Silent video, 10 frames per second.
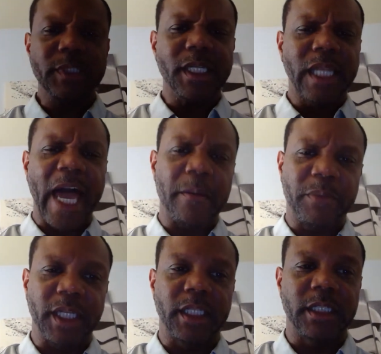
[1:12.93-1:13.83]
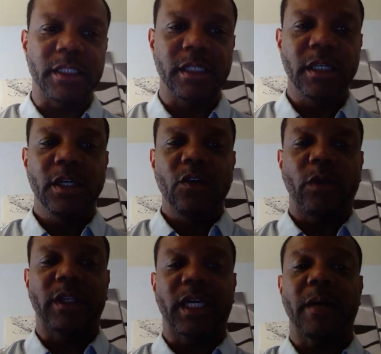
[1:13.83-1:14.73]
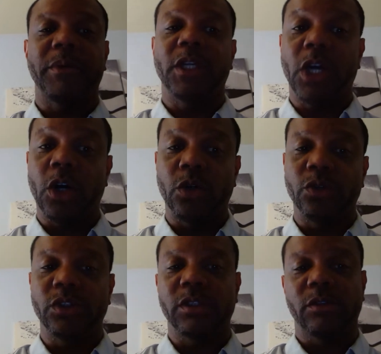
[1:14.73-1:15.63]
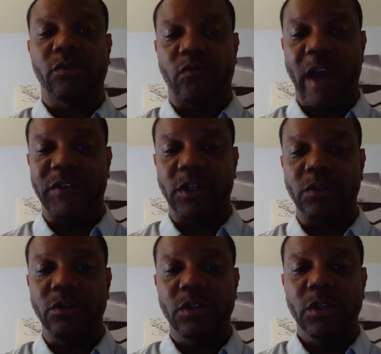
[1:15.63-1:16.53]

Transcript: liabilities, what the company owes; revenue,